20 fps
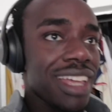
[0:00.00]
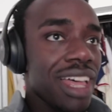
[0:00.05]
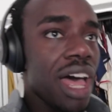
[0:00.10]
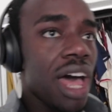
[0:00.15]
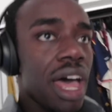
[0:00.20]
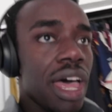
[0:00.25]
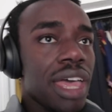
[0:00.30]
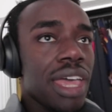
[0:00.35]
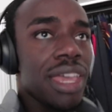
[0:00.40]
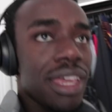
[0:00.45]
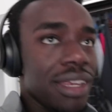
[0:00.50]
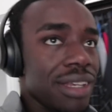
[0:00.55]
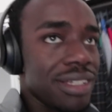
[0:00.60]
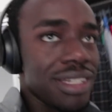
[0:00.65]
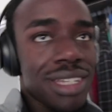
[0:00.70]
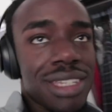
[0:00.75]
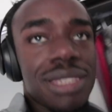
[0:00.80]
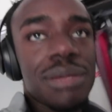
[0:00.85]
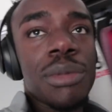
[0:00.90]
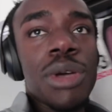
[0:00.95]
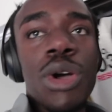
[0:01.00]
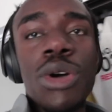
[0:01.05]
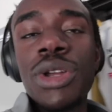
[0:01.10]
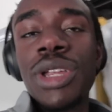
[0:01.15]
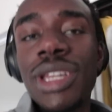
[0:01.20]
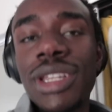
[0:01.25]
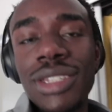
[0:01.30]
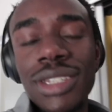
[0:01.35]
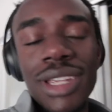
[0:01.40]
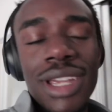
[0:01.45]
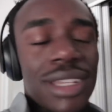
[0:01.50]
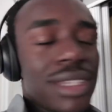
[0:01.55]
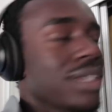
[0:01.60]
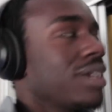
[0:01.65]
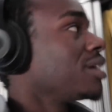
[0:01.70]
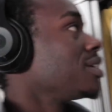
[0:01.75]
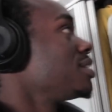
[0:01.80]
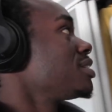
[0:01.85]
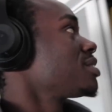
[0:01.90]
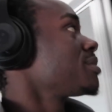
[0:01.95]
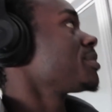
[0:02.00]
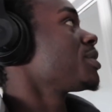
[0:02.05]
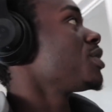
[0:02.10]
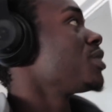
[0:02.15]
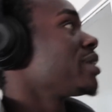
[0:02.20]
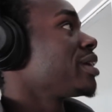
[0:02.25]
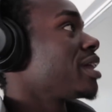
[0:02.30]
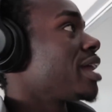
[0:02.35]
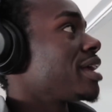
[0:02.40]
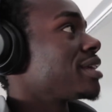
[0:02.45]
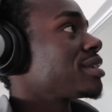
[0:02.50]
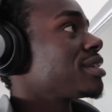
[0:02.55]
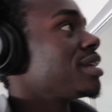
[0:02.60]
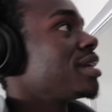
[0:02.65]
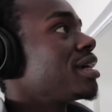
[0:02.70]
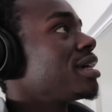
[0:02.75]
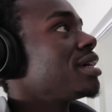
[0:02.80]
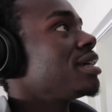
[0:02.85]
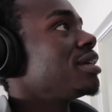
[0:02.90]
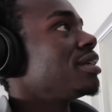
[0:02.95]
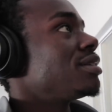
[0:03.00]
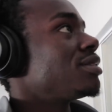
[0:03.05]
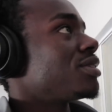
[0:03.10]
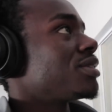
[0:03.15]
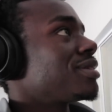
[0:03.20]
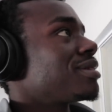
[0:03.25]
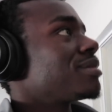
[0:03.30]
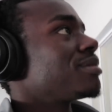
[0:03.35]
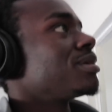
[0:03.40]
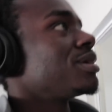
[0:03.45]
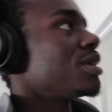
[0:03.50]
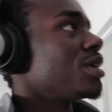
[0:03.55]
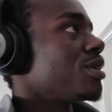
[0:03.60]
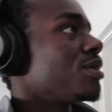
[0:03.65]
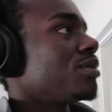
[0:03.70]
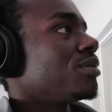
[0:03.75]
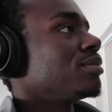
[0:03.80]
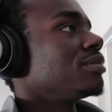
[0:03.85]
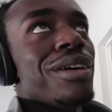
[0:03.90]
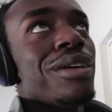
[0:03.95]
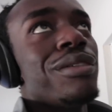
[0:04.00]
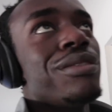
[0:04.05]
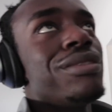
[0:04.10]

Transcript: I did some coding as you guys saw. I did some coding last night, just, you know,